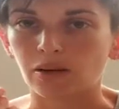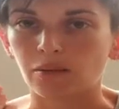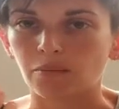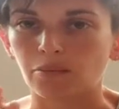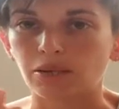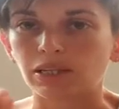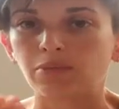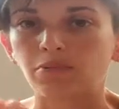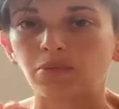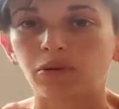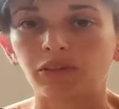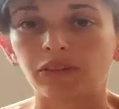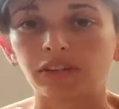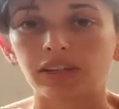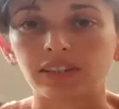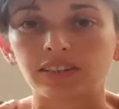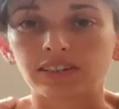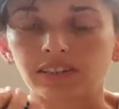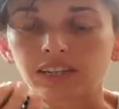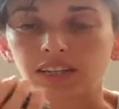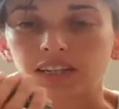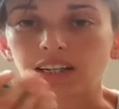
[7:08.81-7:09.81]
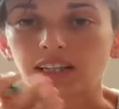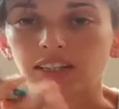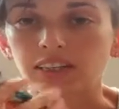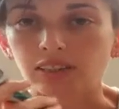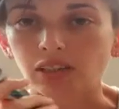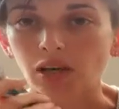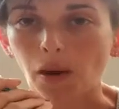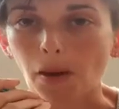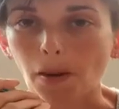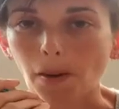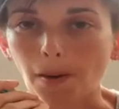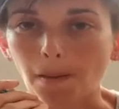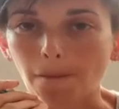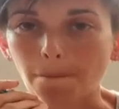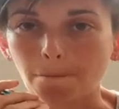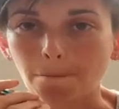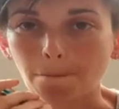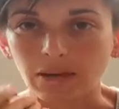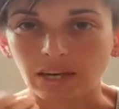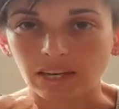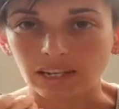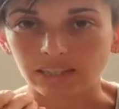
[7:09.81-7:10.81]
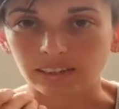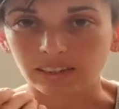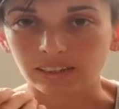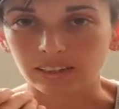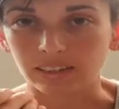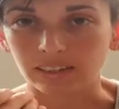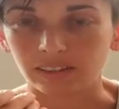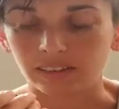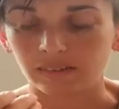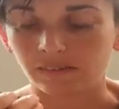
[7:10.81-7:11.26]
beam on this is amazing.